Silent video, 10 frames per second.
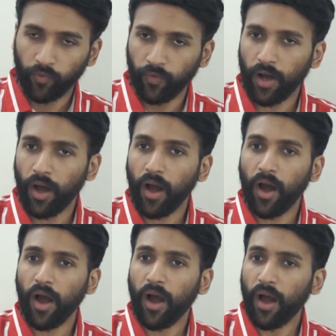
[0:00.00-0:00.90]

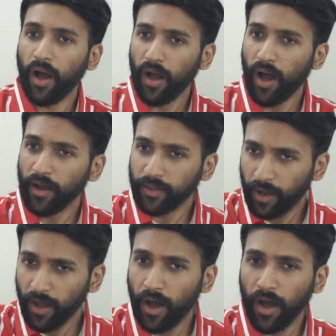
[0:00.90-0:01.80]
Va
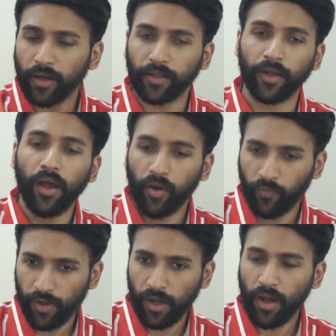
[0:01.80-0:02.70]
ta, like
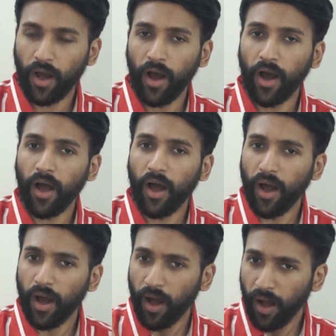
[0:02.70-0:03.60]

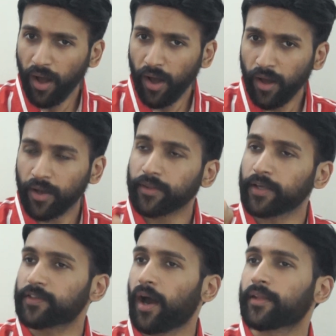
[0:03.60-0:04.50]
va.
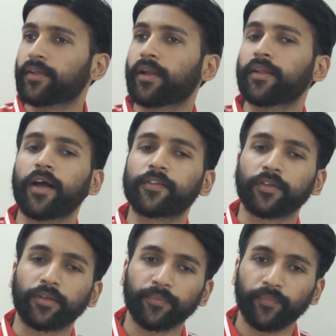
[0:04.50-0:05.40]
That's Gandhara.
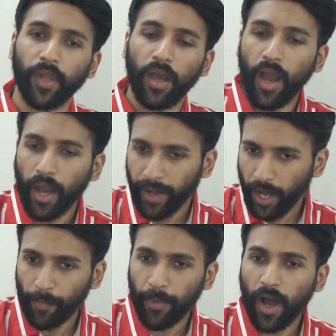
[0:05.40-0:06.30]
That's it.
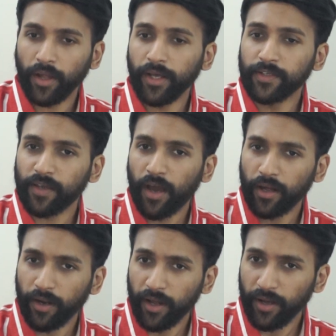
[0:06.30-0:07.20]
Gapani
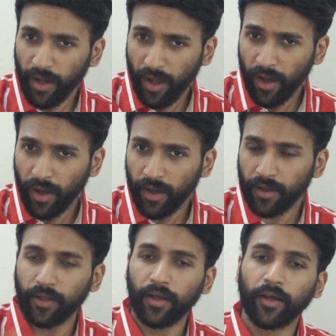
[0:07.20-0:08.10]
sari
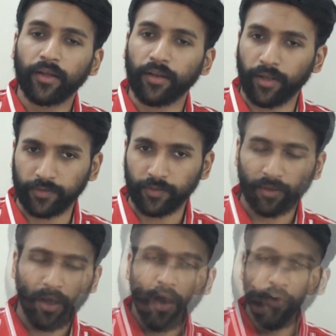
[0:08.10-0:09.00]
ga. That's
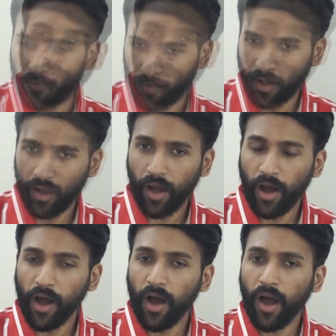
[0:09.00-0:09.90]
it.
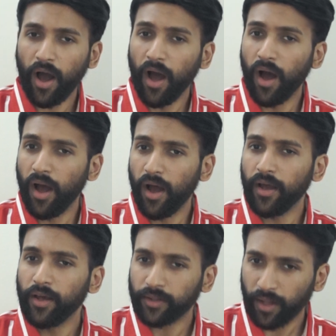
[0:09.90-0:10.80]

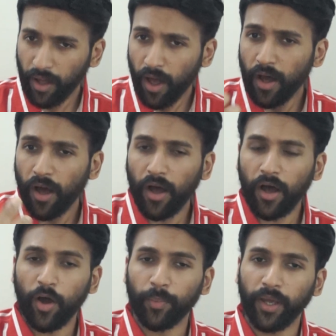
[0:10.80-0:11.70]
Va
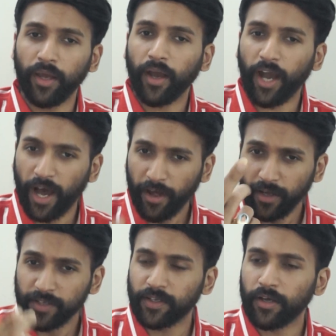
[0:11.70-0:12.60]
ta pi
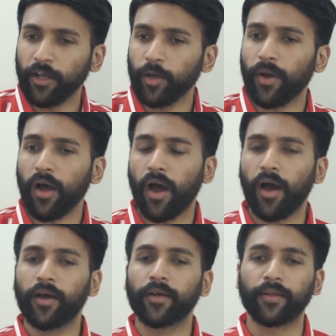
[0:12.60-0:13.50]
gari sari
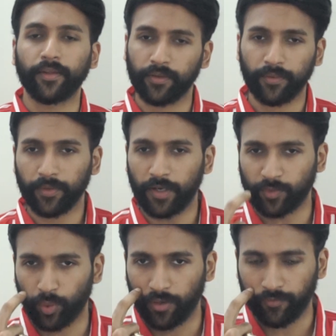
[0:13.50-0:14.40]
va.
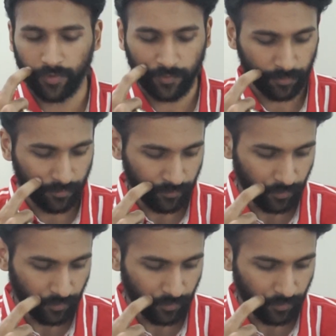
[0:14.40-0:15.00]
That's the only difference.